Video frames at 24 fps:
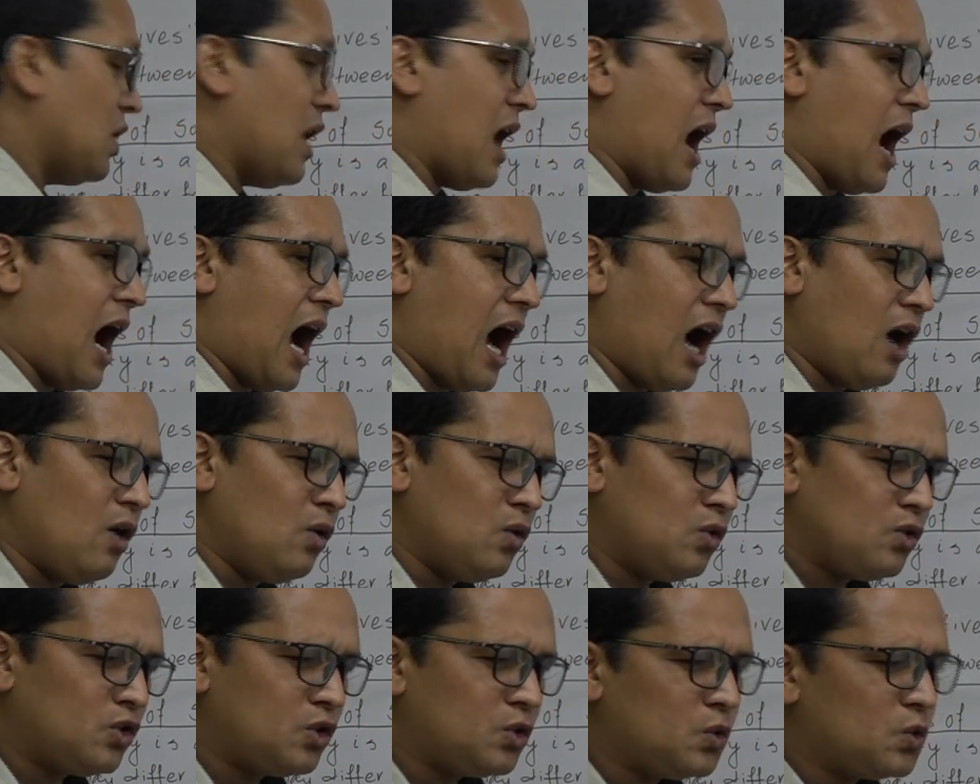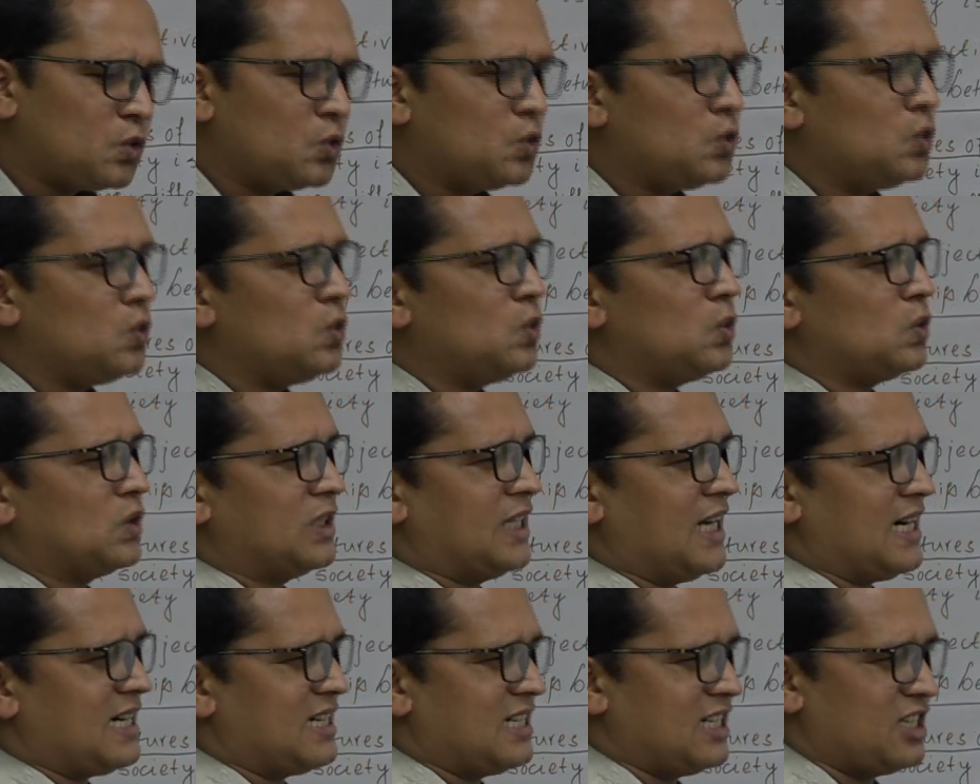how to do
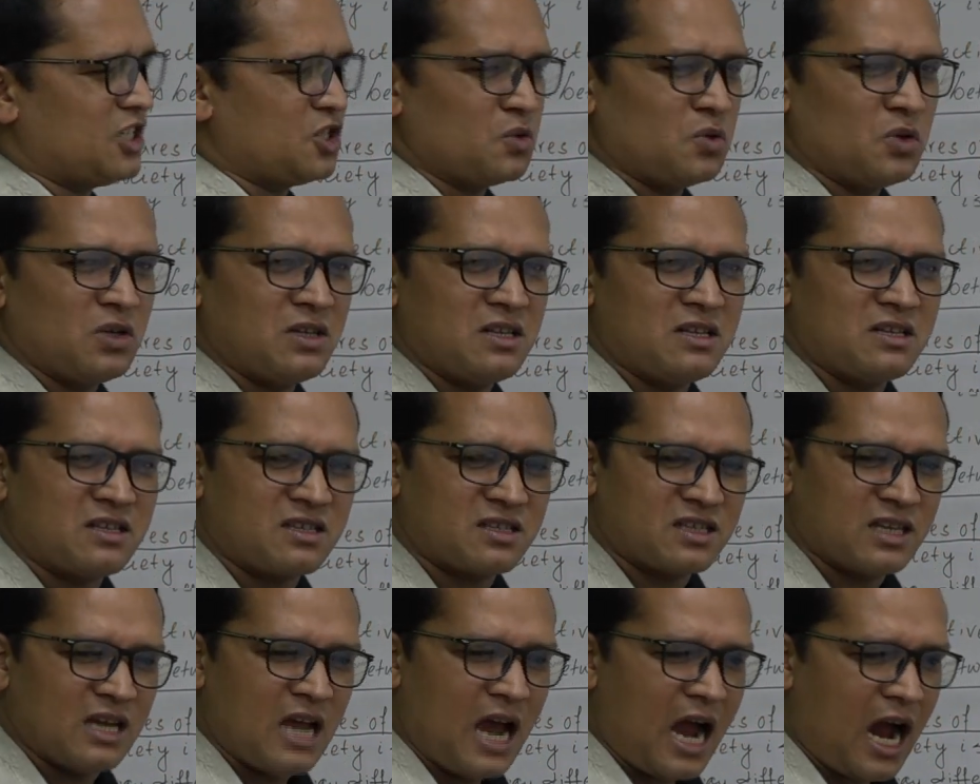that rituals,